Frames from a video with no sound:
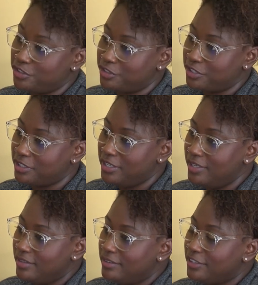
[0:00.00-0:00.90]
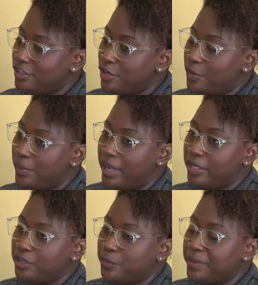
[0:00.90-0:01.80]
other, you know.
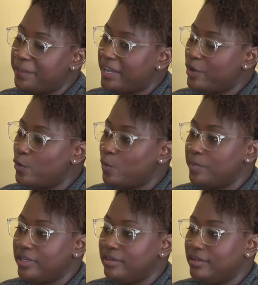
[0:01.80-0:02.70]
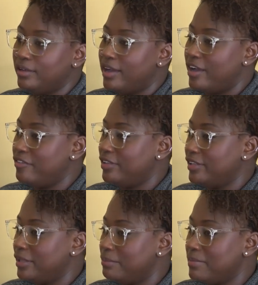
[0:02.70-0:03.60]
Uh, going back home and having
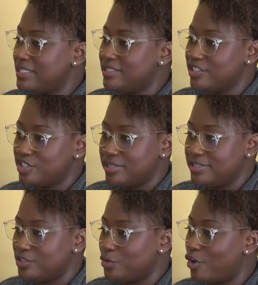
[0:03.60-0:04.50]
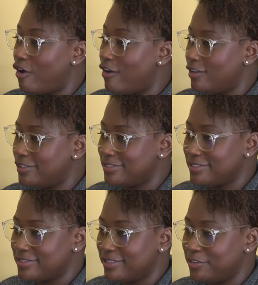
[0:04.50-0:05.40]
like messages or
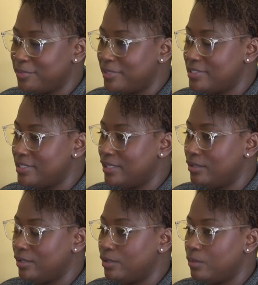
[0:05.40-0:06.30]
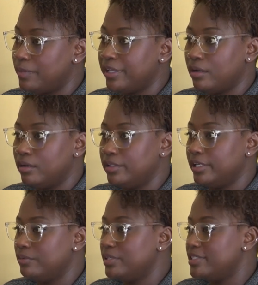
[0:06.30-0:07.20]
calls, everybody saying like, "Oh my God!"
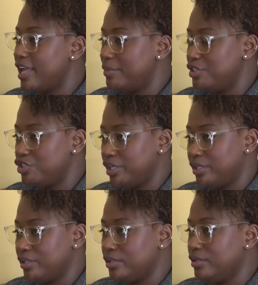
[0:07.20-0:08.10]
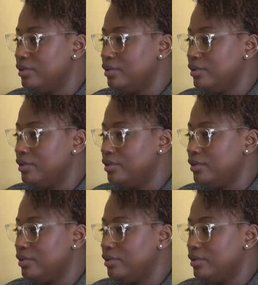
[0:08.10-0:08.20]
Like when Tammy shared,